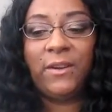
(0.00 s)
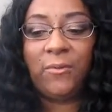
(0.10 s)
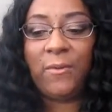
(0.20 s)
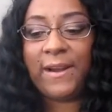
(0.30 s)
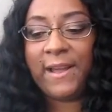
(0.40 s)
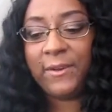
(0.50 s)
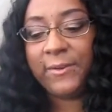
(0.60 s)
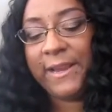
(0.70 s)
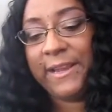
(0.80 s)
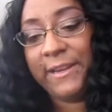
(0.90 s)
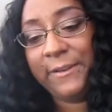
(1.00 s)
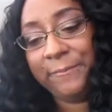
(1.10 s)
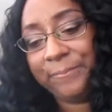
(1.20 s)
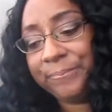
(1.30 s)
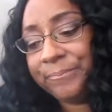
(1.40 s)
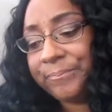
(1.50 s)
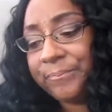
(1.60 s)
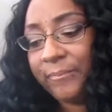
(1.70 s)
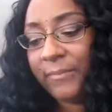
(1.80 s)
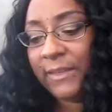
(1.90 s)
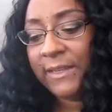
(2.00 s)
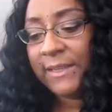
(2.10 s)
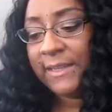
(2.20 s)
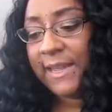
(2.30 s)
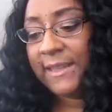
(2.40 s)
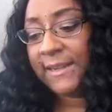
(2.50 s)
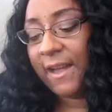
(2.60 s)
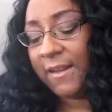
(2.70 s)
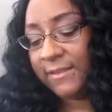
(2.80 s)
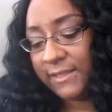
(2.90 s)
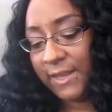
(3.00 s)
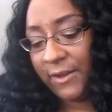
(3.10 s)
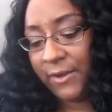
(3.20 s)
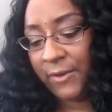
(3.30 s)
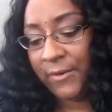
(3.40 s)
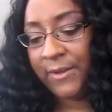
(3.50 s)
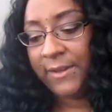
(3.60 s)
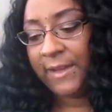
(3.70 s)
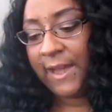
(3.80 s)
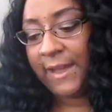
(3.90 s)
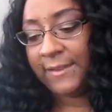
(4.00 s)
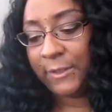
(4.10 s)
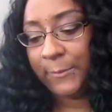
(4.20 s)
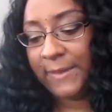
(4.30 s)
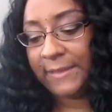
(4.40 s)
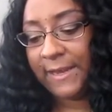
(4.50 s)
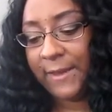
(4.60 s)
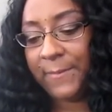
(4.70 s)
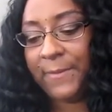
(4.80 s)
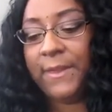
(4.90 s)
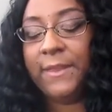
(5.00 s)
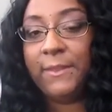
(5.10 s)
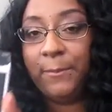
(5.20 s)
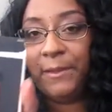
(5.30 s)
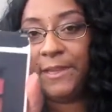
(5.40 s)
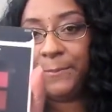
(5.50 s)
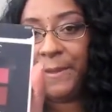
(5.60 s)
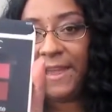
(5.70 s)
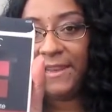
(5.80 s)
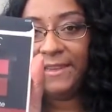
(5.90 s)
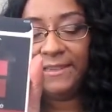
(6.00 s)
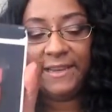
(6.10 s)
why not create it? And then also, I also picked up the blush palette